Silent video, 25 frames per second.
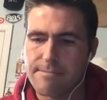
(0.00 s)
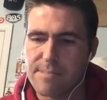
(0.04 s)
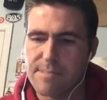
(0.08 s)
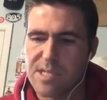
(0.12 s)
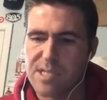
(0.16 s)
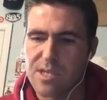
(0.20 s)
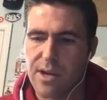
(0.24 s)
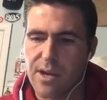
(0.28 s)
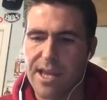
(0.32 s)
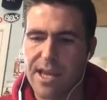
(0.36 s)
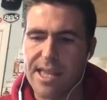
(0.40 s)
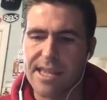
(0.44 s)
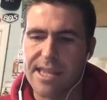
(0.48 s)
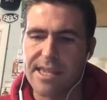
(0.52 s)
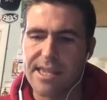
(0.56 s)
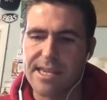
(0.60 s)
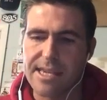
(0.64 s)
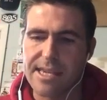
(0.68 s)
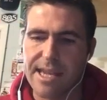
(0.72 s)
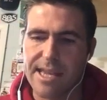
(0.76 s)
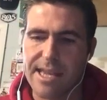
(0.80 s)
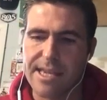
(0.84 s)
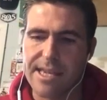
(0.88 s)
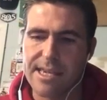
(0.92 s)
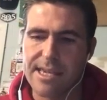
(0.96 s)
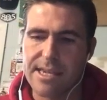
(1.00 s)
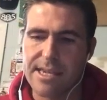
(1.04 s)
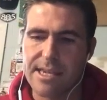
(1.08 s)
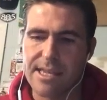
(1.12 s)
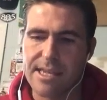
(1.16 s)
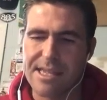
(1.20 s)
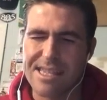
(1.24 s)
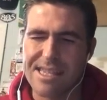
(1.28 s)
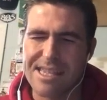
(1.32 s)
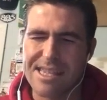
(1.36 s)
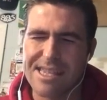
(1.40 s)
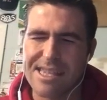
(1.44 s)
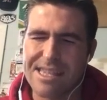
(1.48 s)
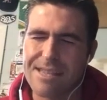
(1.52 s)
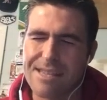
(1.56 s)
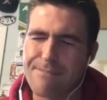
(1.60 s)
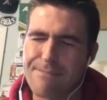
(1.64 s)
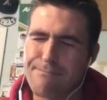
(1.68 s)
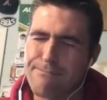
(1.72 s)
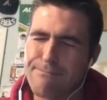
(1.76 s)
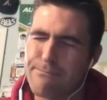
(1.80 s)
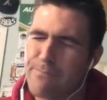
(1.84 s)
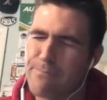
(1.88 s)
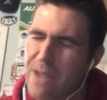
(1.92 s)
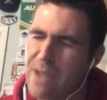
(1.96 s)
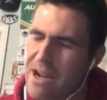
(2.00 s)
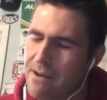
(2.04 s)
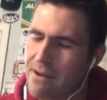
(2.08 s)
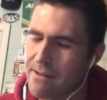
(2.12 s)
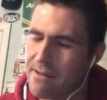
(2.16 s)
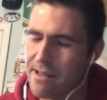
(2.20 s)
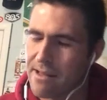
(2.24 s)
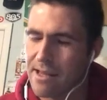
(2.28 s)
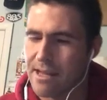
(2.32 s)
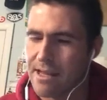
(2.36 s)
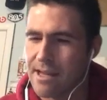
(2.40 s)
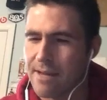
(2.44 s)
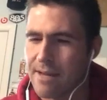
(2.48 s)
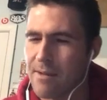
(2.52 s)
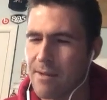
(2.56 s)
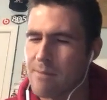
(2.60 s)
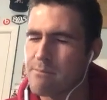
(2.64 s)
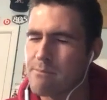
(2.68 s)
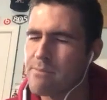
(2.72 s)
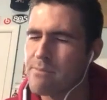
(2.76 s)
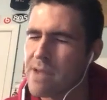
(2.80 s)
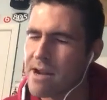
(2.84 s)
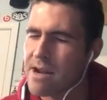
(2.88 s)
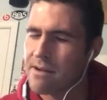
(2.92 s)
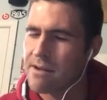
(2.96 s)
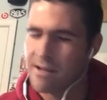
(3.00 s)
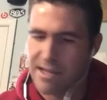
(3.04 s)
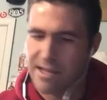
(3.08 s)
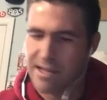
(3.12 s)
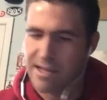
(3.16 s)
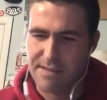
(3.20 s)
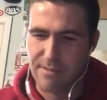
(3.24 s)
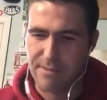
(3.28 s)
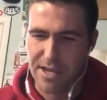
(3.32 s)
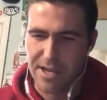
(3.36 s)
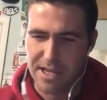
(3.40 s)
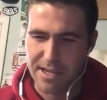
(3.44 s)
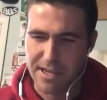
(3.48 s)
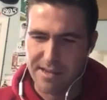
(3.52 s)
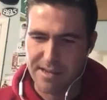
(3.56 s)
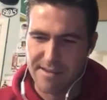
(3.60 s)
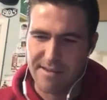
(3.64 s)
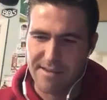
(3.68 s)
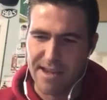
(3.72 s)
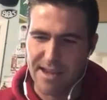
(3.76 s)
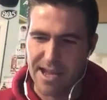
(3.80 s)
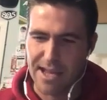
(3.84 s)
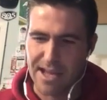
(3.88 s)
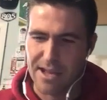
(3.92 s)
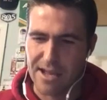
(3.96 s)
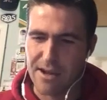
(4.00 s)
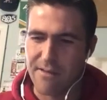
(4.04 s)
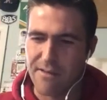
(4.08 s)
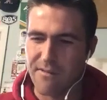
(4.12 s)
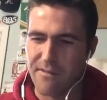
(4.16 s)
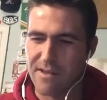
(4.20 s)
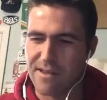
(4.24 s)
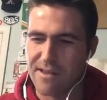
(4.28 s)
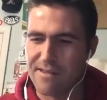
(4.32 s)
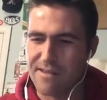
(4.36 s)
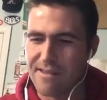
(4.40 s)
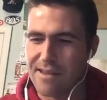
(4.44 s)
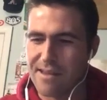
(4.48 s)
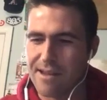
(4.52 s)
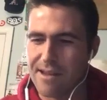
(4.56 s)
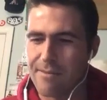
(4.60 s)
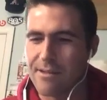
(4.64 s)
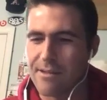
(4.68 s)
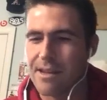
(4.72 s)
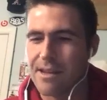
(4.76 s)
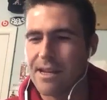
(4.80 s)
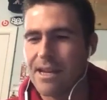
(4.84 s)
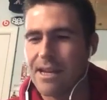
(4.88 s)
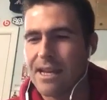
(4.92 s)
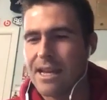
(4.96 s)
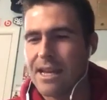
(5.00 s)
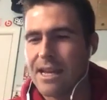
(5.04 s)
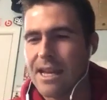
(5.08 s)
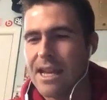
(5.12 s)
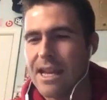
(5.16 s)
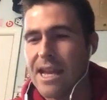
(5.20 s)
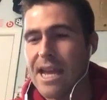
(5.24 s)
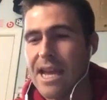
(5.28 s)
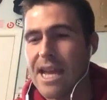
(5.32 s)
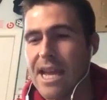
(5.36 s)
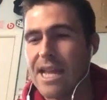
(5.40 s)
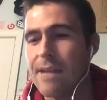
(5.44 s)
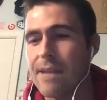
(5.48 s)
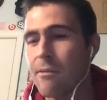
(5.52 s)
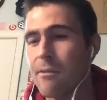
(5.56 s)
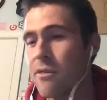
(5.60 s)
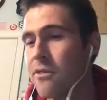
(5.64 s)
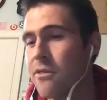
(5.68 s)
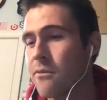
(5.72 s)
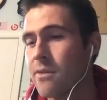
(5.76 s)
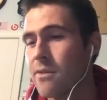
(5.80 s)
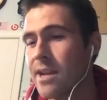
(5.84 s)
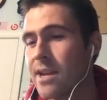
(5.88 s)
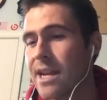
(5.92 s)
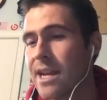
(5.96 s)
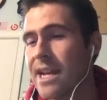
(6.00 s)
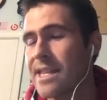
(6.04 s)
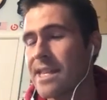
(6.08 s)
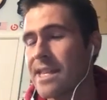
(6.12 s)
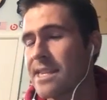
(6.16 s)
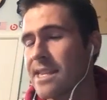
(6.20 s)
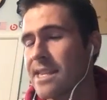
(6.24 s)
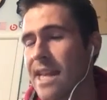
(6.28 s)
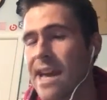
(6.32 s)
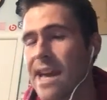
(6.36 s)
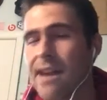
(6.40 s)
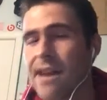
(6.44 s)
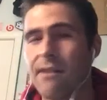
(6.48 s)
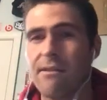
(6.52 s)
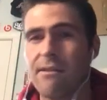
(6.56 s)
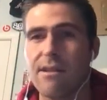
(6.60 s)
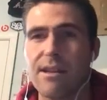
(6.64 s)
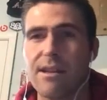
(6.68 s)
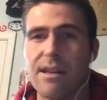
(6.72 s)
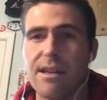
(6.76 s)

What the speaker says: So I like the Saints barely. I mean, barely as my second confidence team. And number 3, I got Seattle.